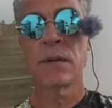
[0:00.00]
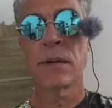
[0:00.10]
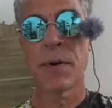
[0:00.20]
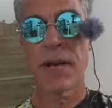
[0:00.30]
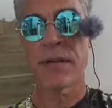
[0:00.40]

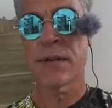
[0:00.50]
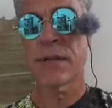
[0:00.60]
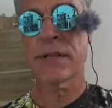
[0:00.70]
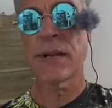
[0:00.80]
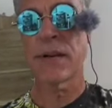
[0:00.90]
the brakes on
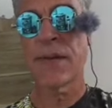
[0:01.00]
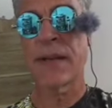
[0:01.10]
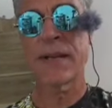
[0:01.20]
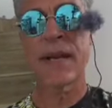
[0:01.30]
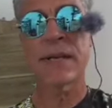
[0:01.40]
this thing are
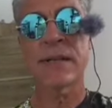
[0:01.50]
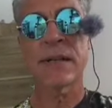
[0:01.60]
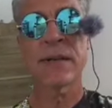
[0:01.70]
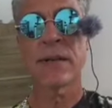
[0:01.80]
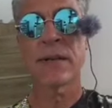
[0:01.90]
fantastic.
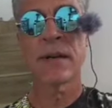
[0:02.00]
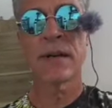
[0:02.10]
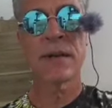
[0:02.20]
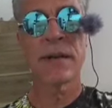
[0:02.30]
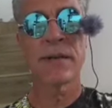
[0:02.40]

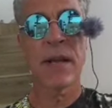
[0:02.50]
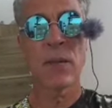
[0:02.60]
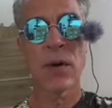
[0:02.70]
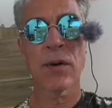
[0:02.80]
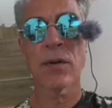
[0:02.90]
They
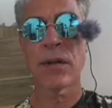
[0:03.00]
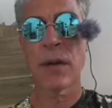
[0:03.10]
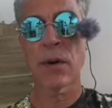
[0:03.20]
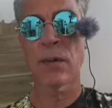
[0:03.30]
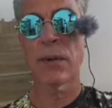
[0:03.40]

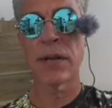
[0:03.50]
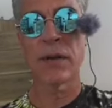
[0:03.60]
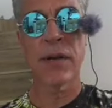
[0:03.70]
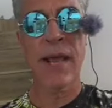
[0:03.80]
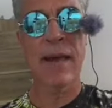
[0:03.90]
work really
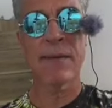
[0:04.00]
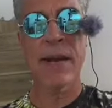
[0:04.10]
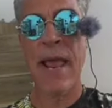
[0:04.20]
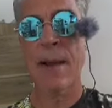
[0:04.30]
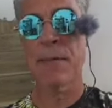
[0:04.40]
good. I haven't
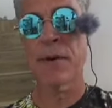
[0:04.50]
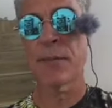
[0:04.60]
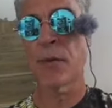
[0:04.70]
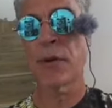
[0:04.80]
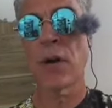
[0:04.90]
hammered
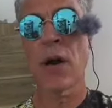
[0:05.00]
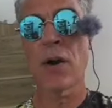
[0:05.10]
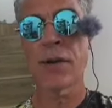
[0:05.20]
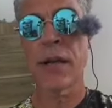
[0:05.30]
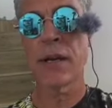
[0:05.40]
them real
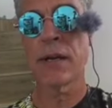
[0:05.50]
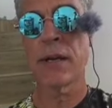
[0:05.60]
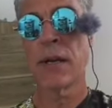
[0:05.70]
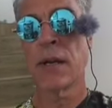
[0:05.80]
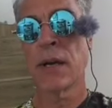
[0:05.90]
hard yet
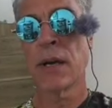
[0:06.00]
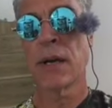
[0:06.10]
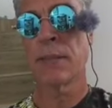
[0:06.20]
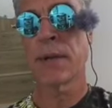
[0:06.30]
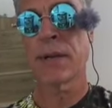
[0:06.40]

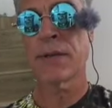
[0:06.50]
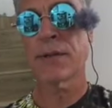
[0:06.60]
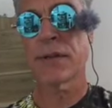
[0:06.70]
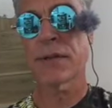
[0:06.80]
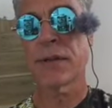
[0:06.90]

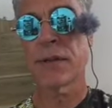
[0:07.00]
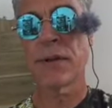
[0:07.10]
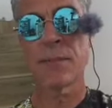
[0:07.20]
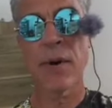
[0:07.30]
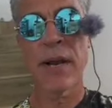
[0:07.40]
because they're still
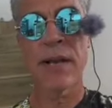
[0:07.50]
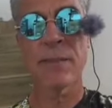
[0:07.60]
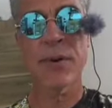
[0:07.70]
in the break-in